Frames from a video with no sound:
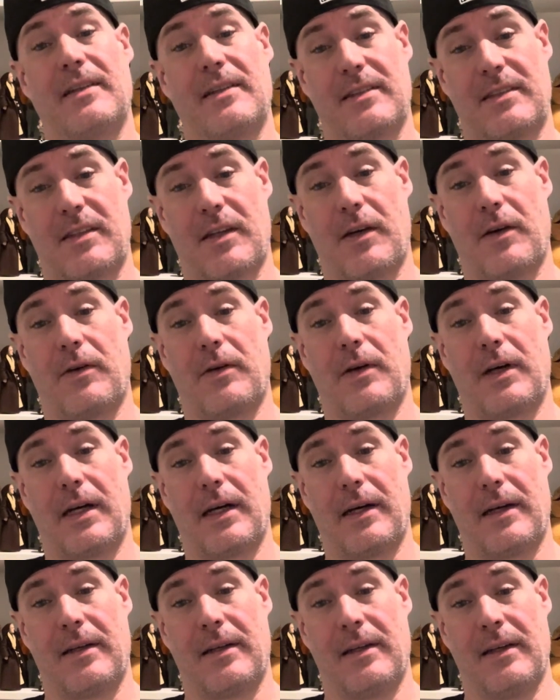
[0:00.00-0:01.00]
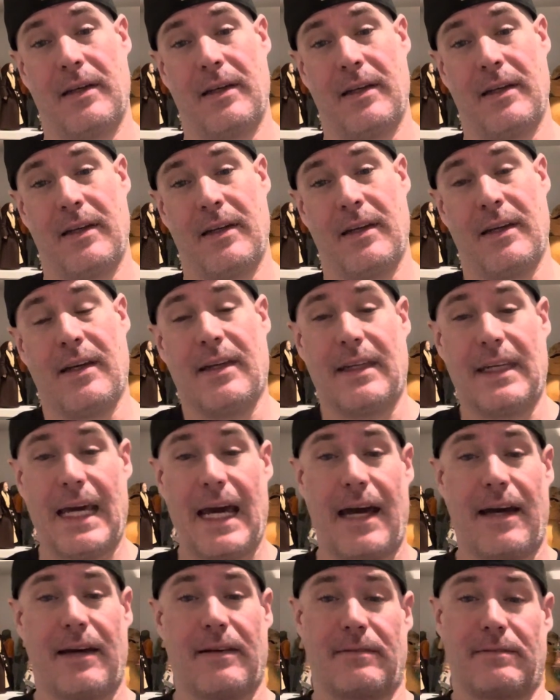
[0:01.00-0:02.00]
So
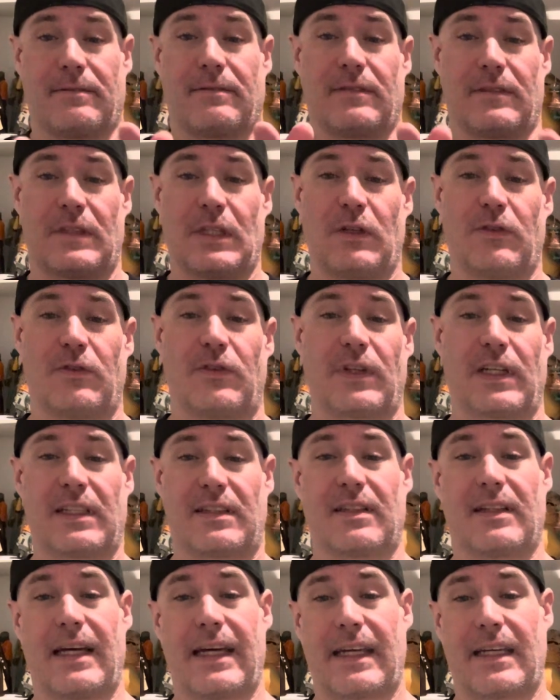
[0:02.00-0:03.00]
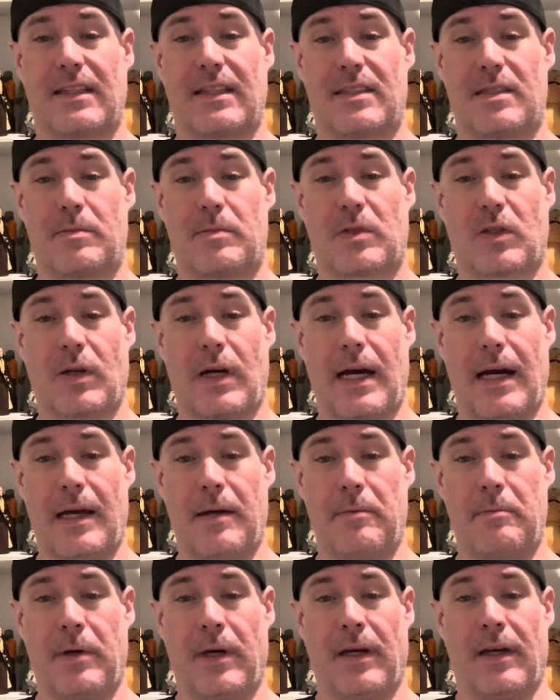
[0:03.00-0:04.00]
yeah, don't forget to like and
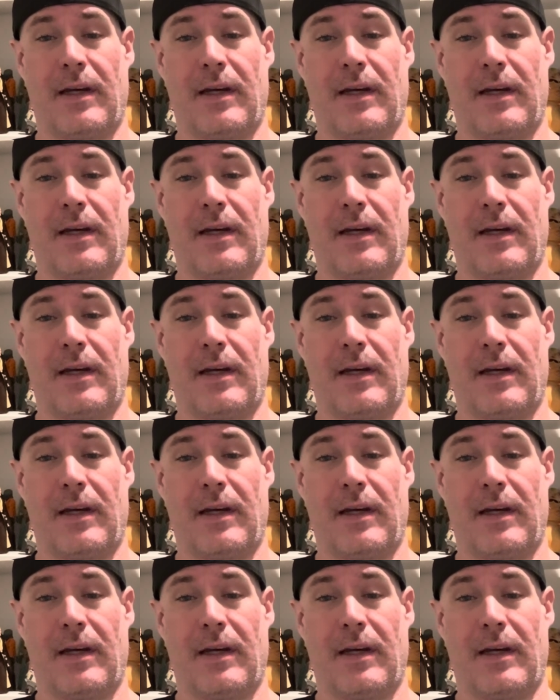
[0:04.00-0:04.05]
subscribe.